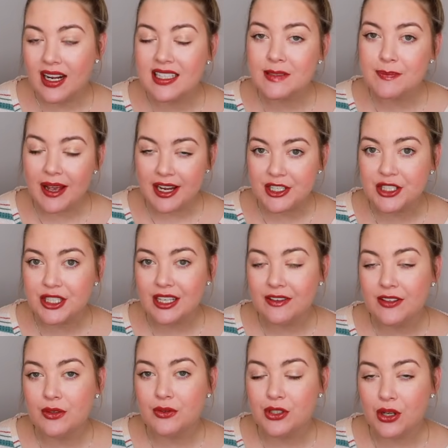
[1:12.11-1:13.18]
especially
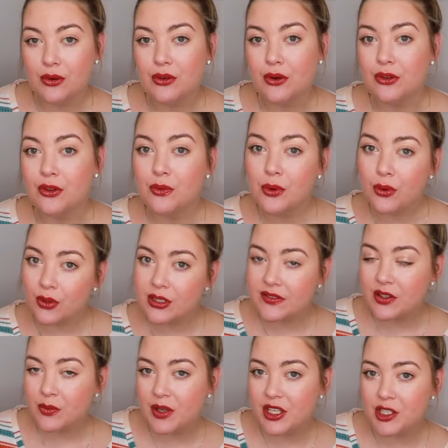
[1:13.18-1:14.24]
if you don't know the rules of
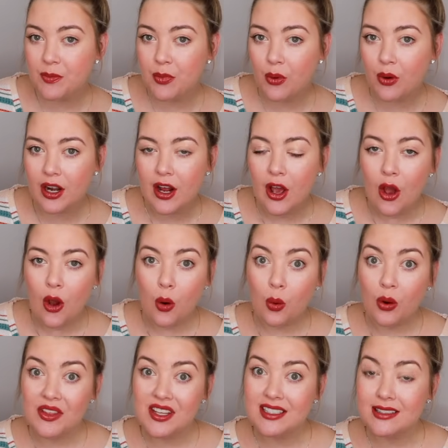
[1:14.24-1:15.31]
the Ouija board
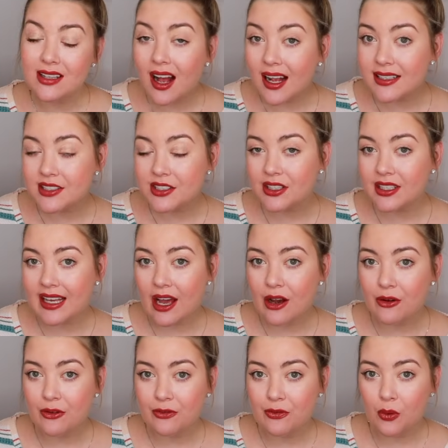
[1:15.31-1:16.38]
or the signs to look
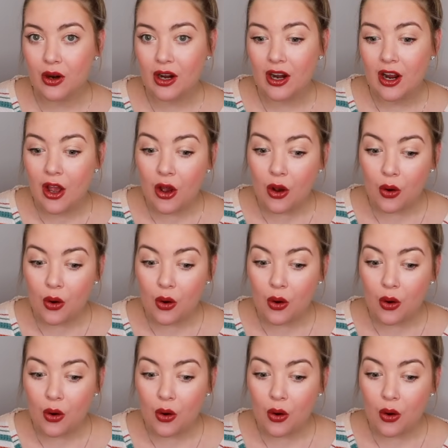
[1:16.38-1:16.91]
out for